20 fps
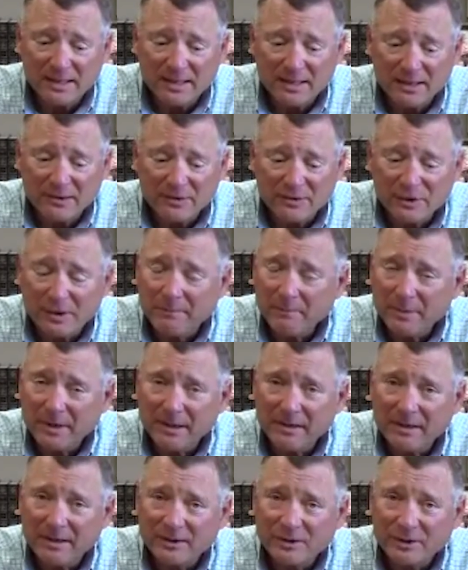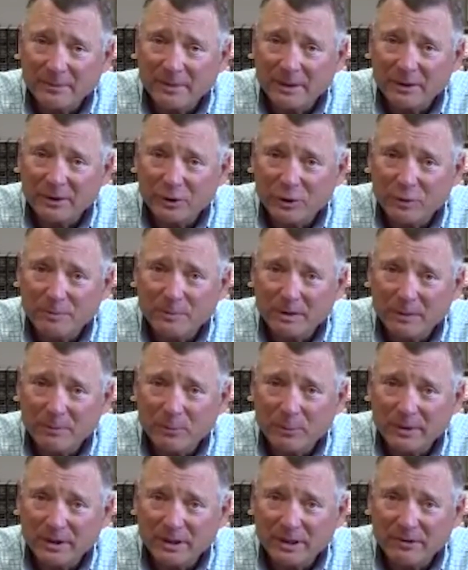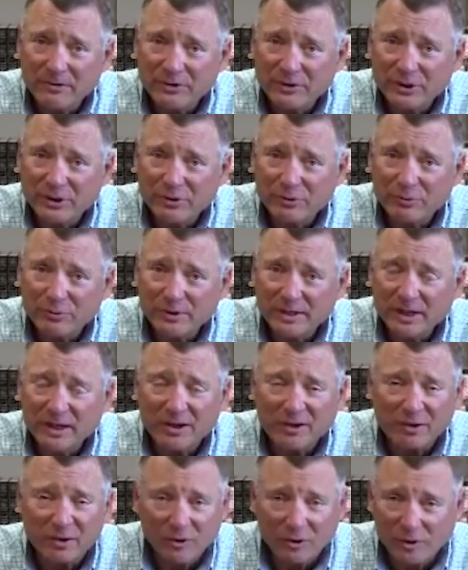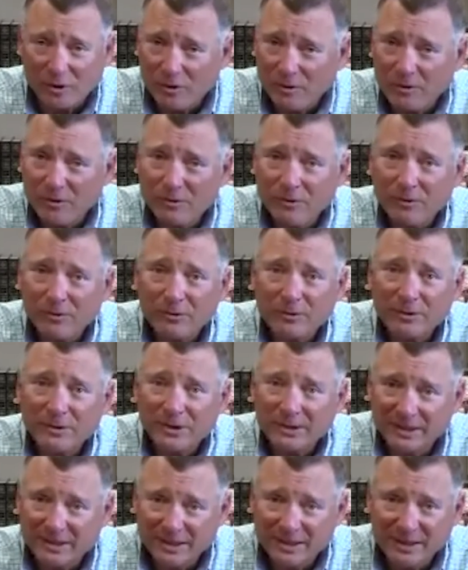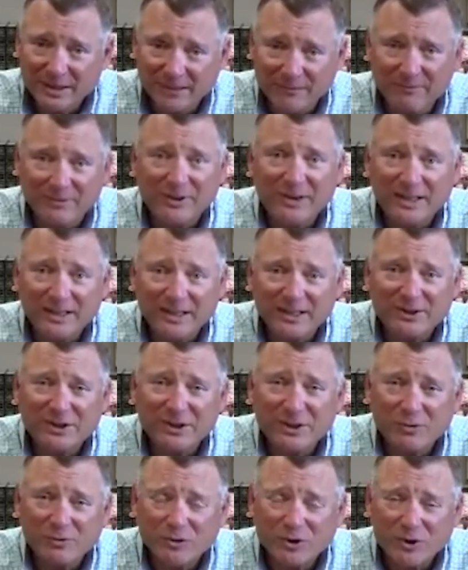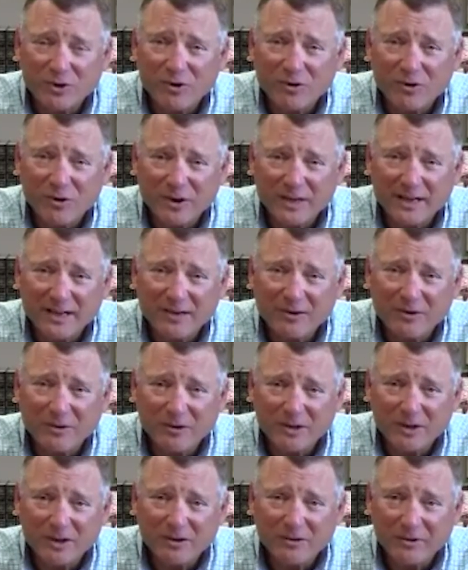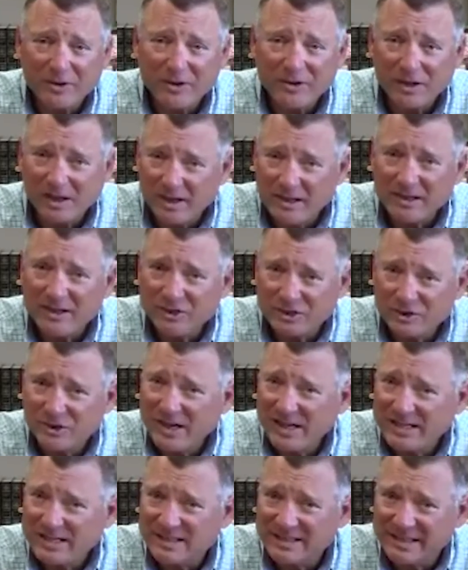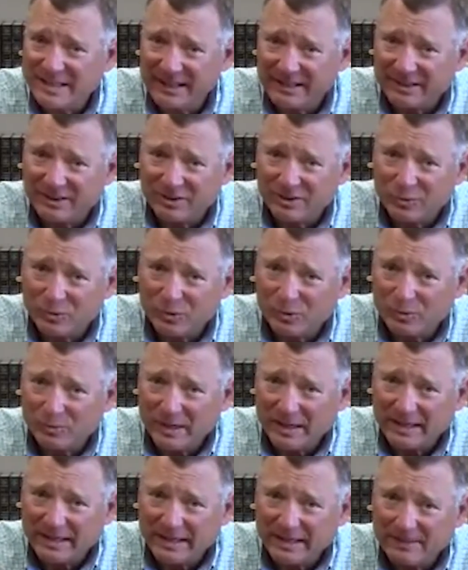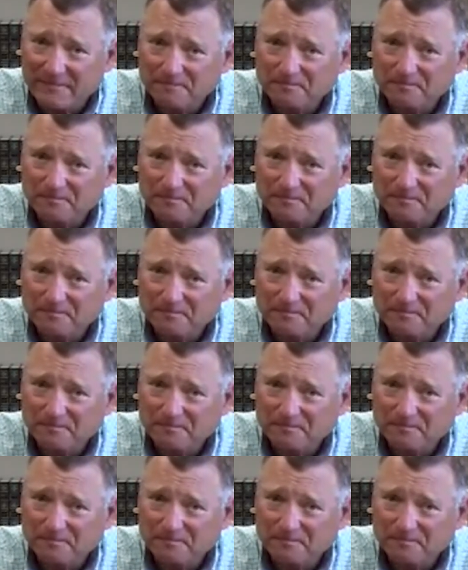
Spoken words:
Some parents have been cooped up with their children long enough. The list goes on and on and on. There are a lot of distractions out there in the world right now.